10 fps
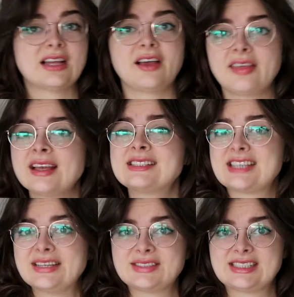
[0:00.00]
I think it's
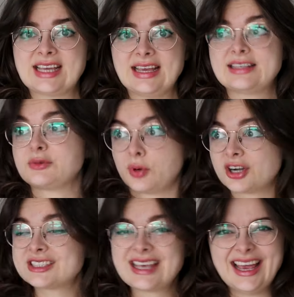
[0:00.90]
safe to say this
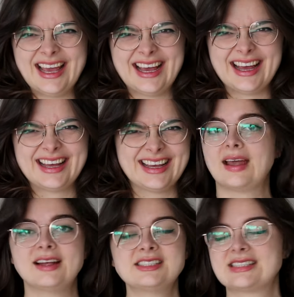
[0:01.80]
works.
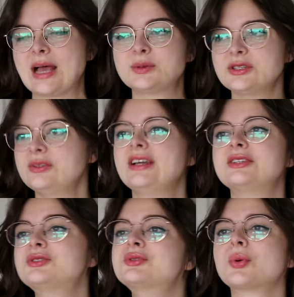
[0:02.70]
And I just absolutely
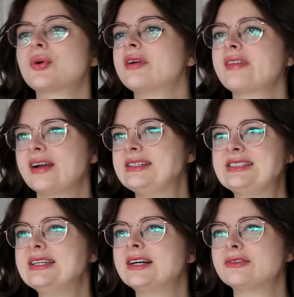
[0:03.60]
adore the
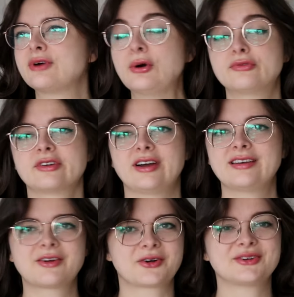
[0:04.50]
idea of
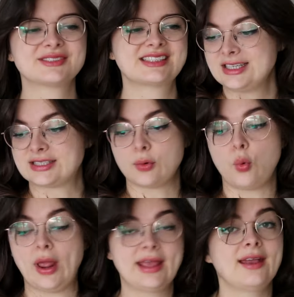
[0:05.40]
overnight curls and just
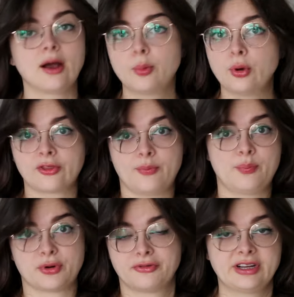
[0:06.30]
waking up with
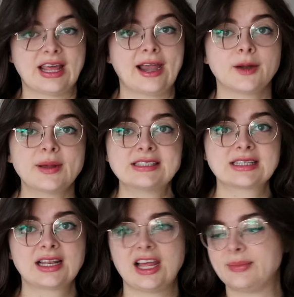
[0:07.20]
perfect hair,
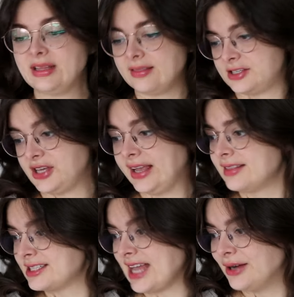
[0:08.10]
basically. I mean, taking
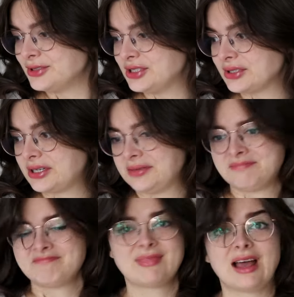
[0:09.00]
this down took
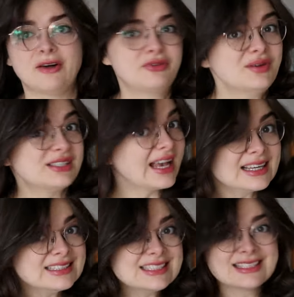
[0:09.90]
a few
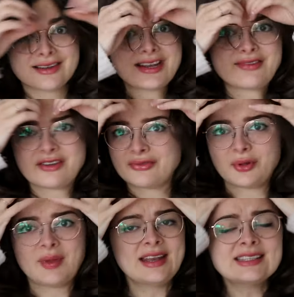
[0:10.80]
seconds, not even a
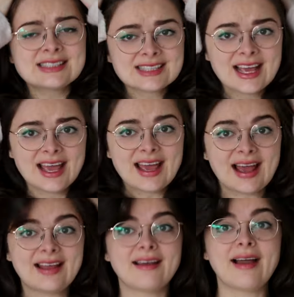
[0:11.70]
full minute.
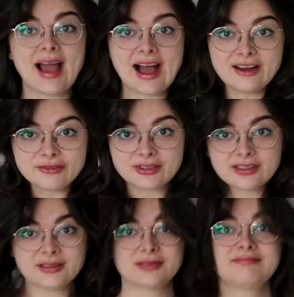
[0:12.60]
And I have
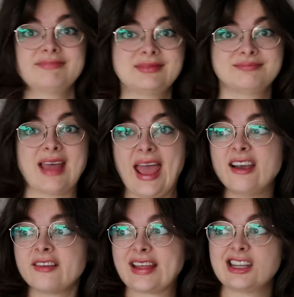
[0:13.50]

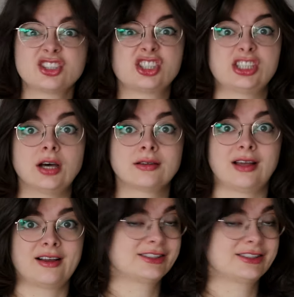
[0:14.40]
hair that looks done, like I